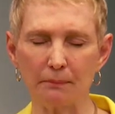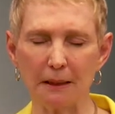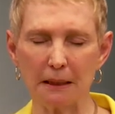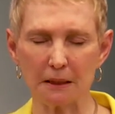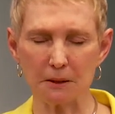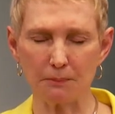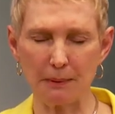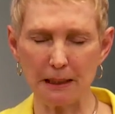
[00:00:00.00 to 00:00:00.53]
me
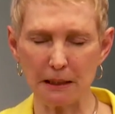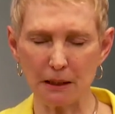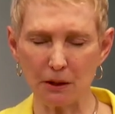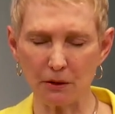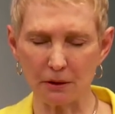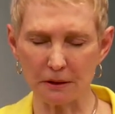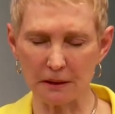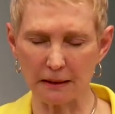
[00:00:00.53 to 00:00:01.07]
to speak
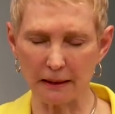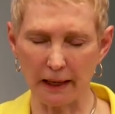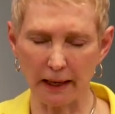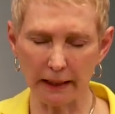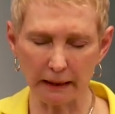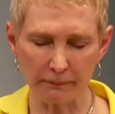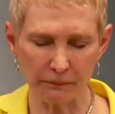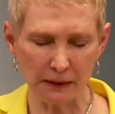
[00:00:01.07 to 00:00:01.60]
here
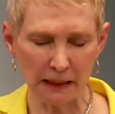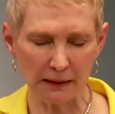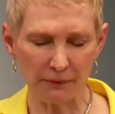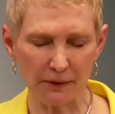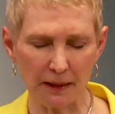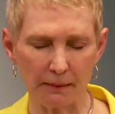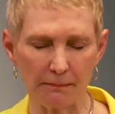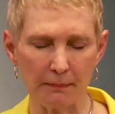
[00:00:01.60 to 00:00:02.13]
tonight
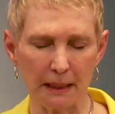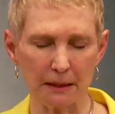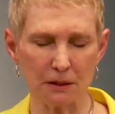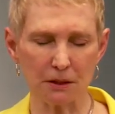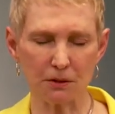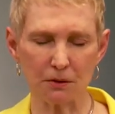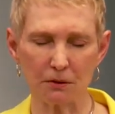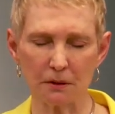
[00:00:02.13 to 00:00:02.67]
that
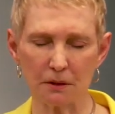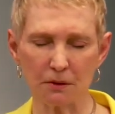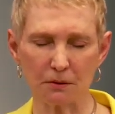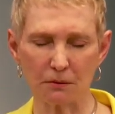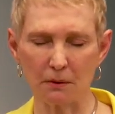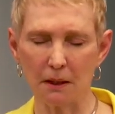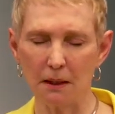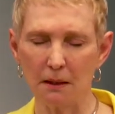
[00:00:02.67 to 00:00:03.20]
ministered
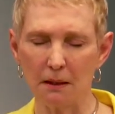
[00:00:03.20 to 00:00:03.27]
to